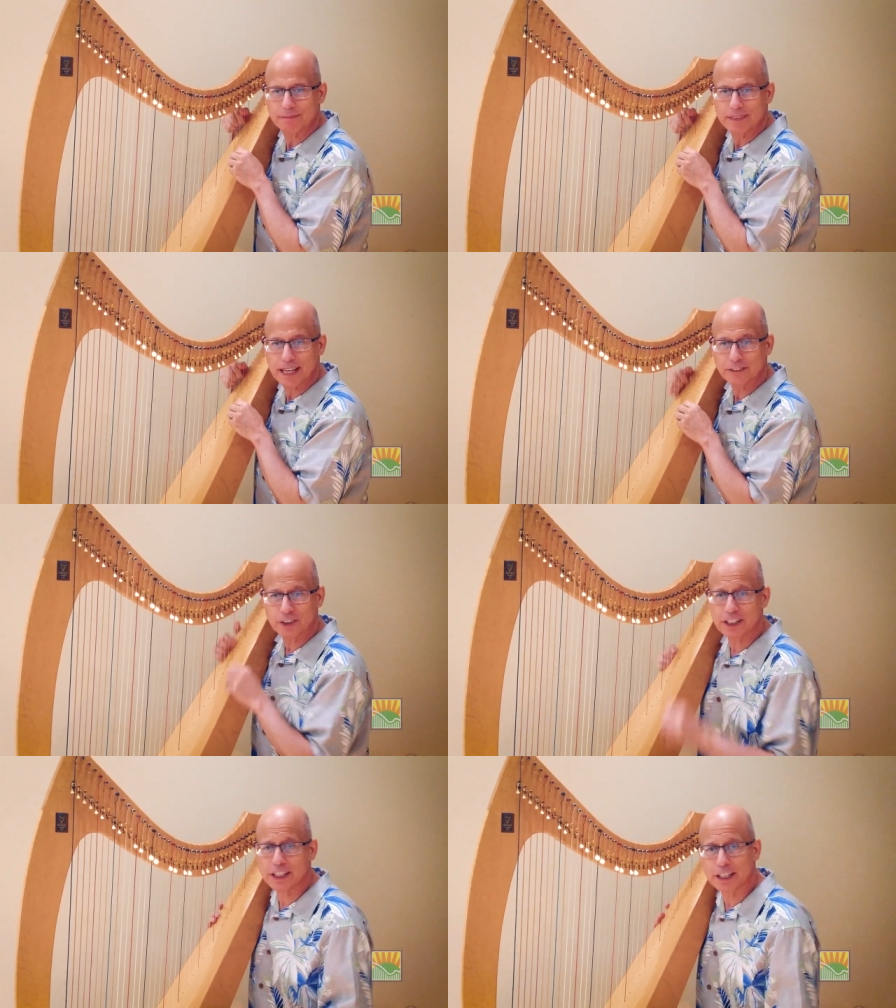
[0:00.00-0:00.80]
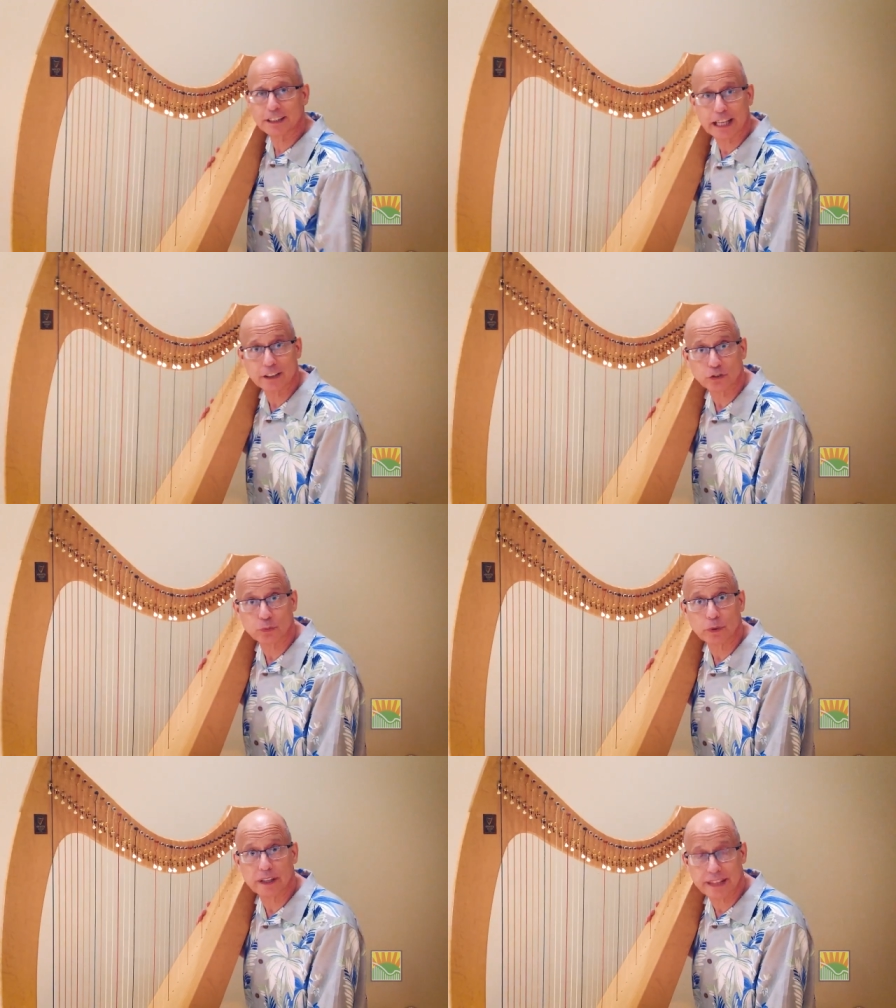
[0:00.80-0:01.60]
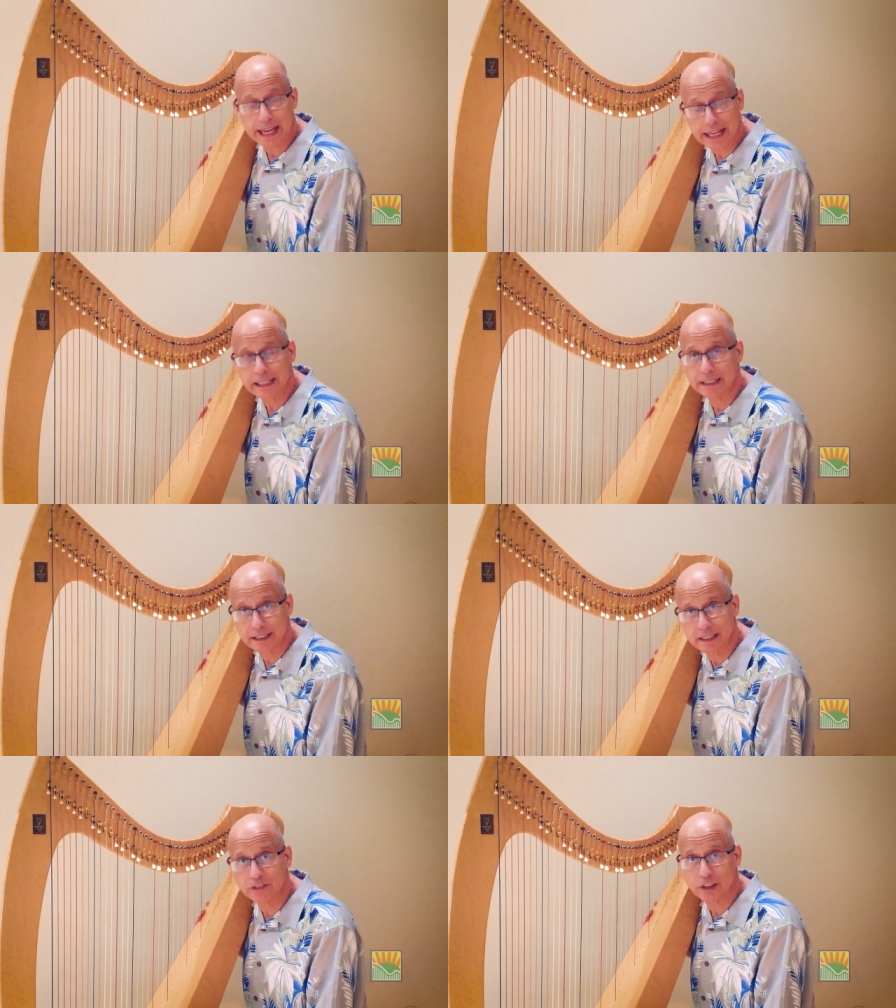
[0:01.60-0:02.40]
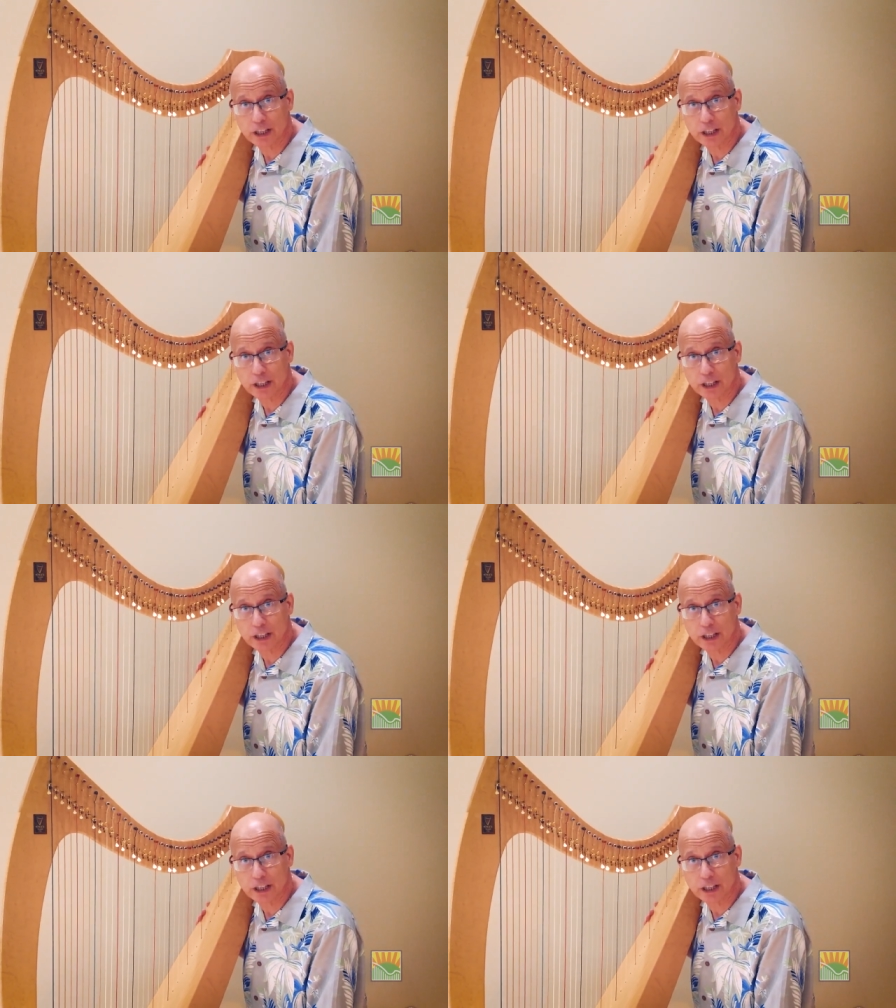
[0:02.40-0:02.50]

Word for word: That's it. That's that is